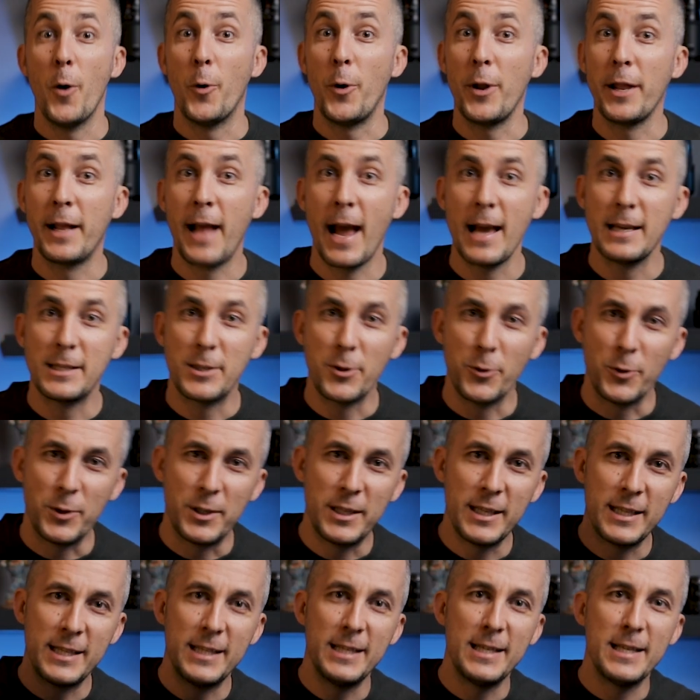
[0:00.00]
Right guys, so
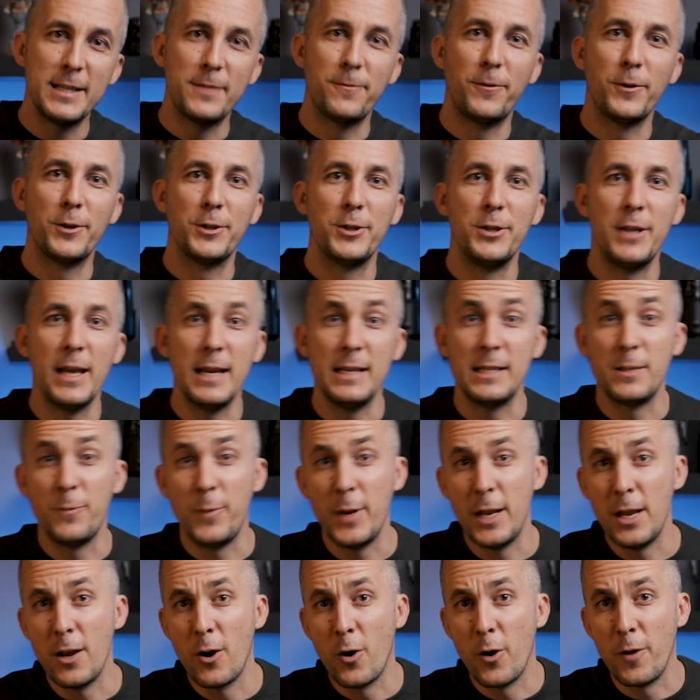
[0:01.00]
this is it for today's
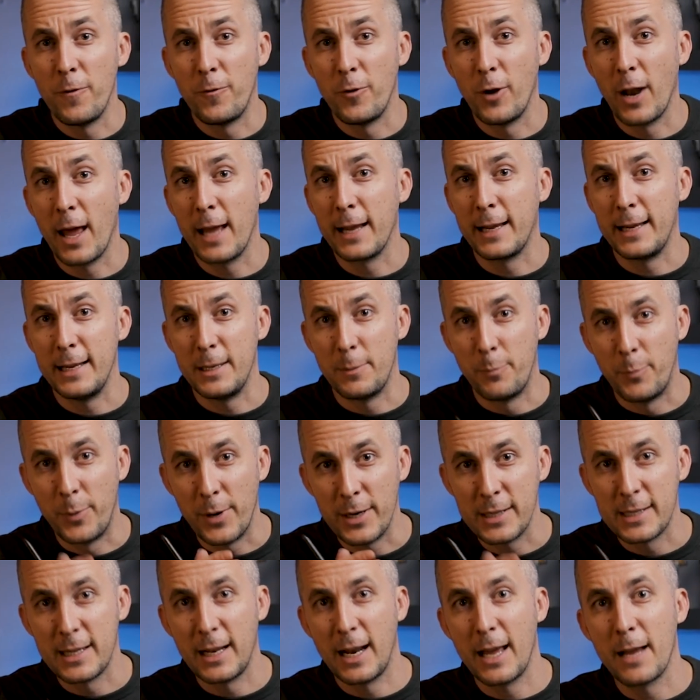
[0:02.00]
video. If you like it,
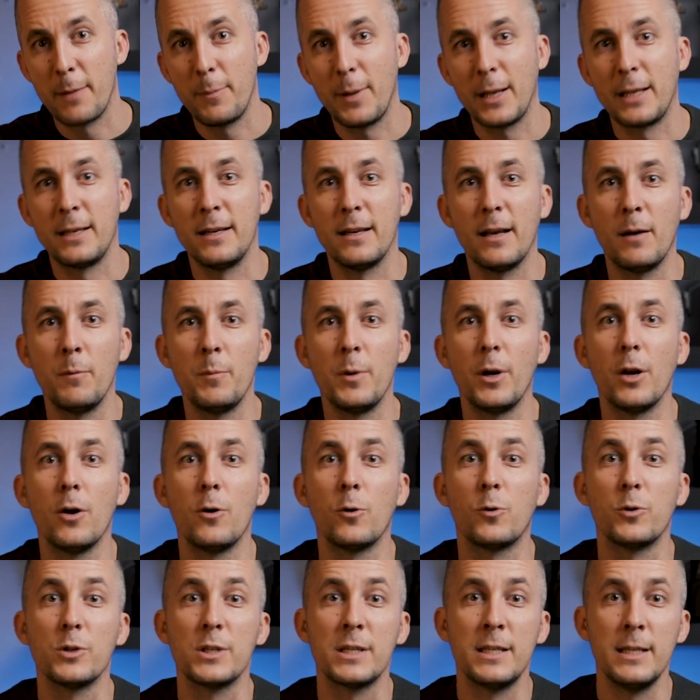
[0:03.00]
press the like button down below,
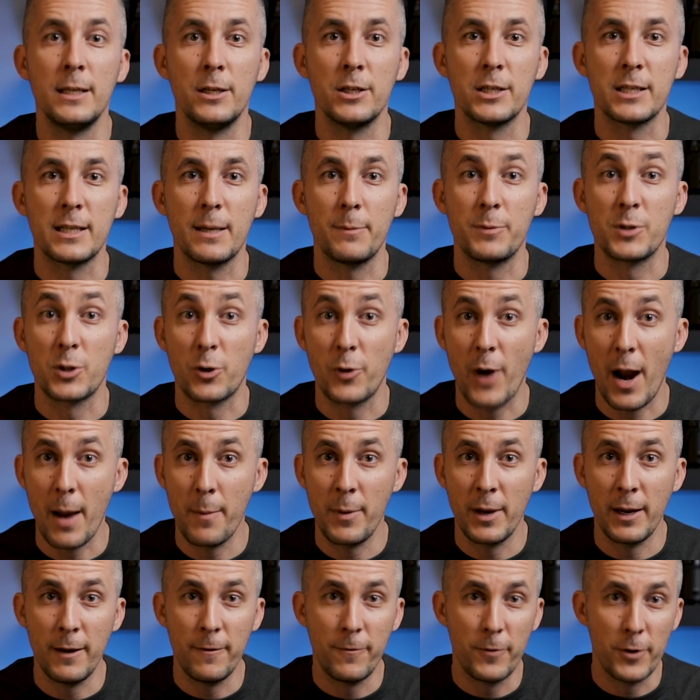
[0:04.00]
consider
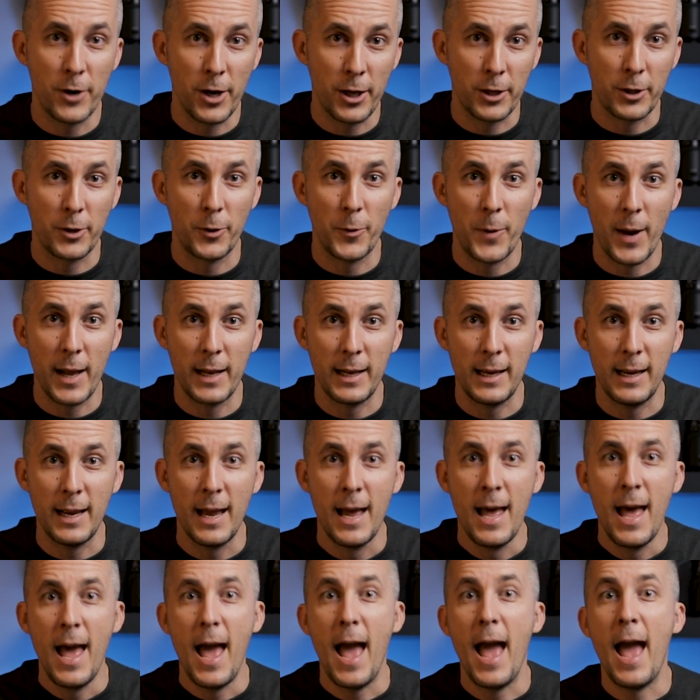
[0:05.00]
subscribing if you're not already,
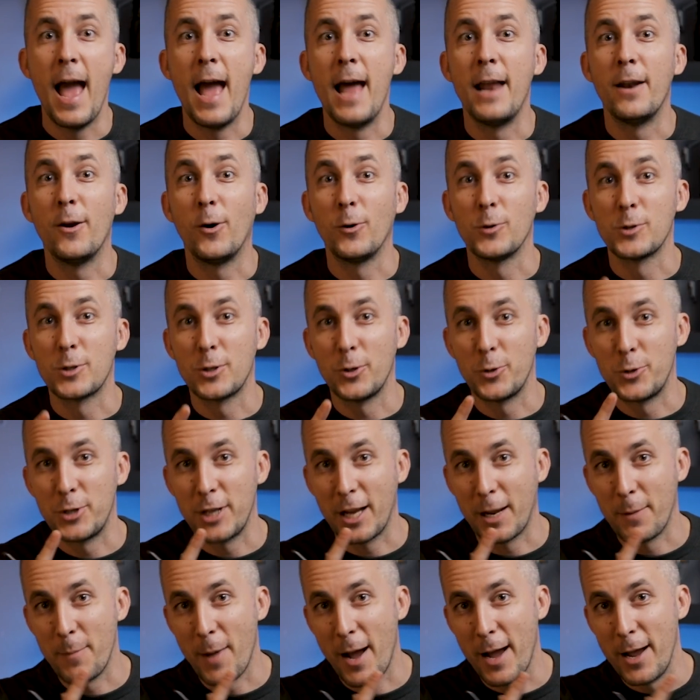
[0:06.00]
and also
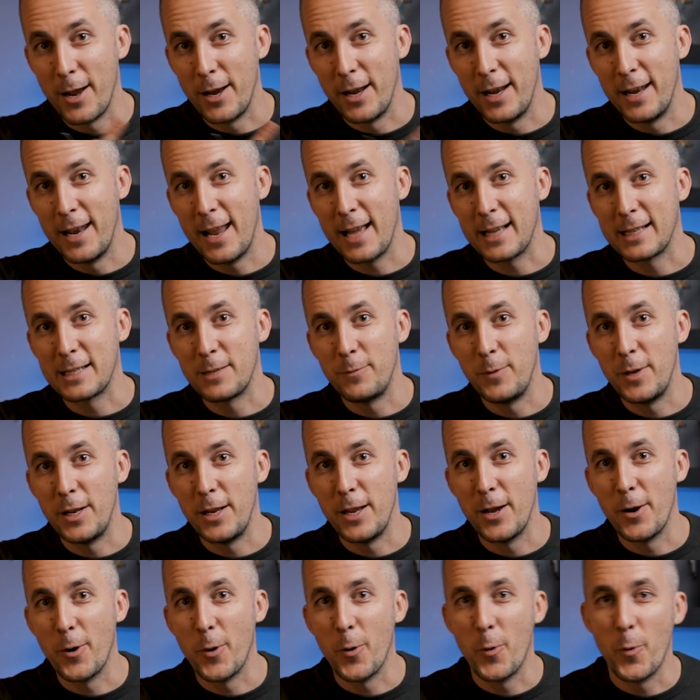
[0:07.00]
check my next
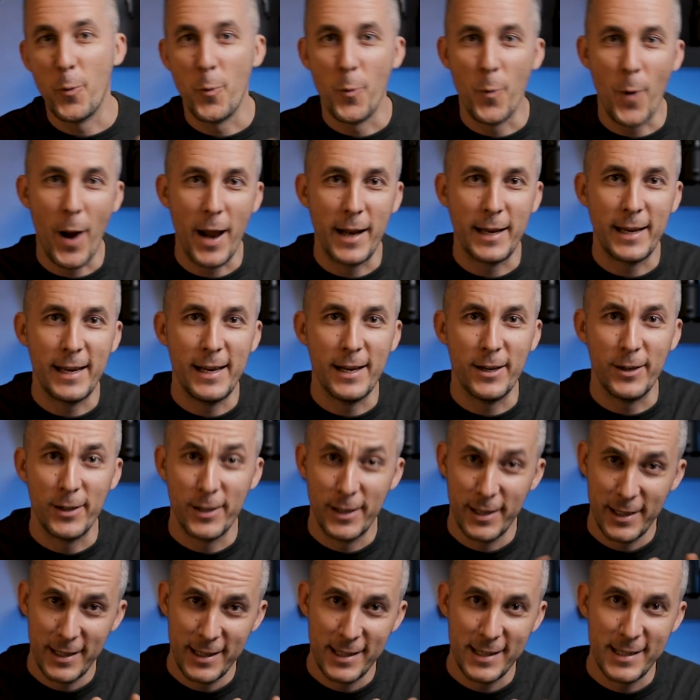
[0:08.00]
video right here.
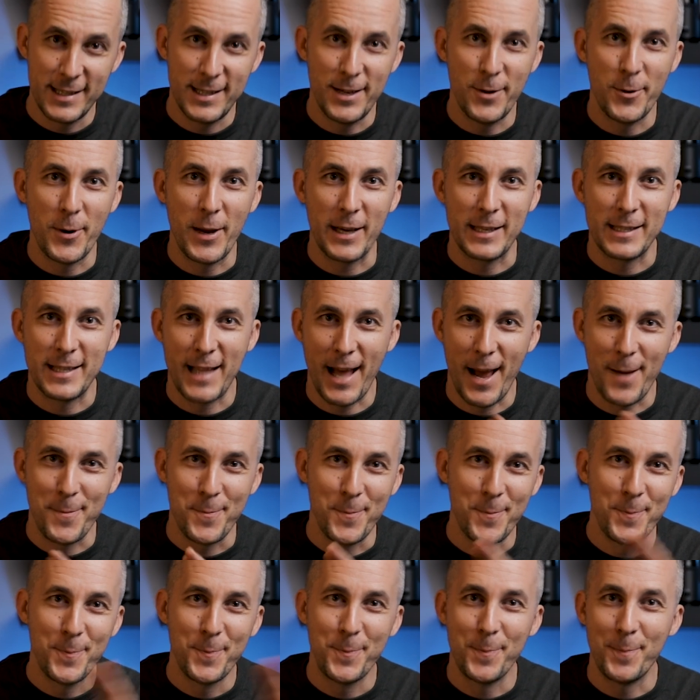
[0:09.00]
See you next time.
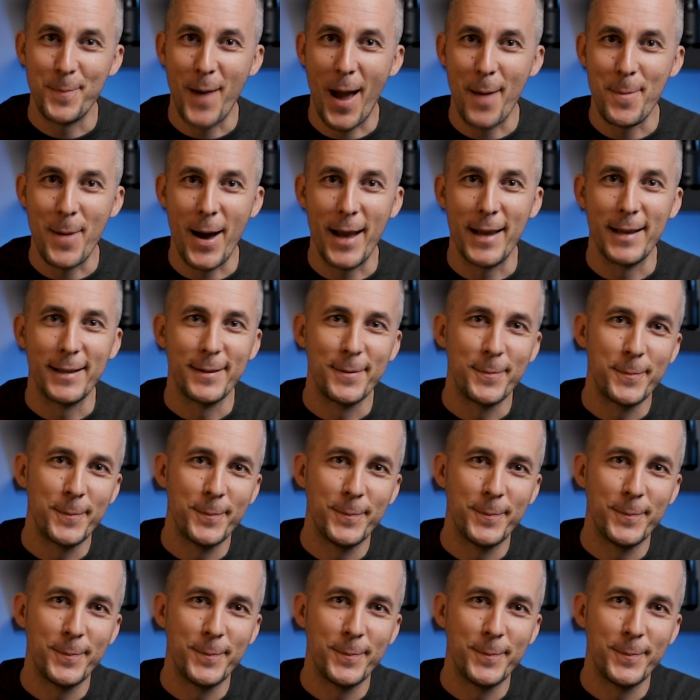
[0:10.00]
Bye bye.